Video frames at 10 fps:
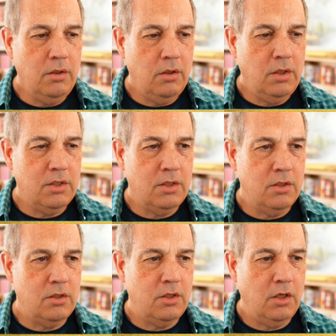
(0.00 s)
This
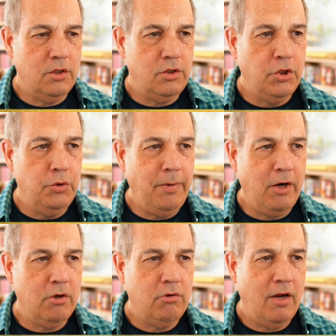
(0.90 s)
is a
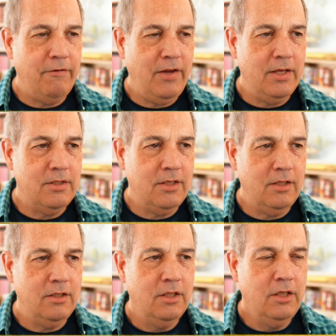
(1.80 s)
2-paragraph answer.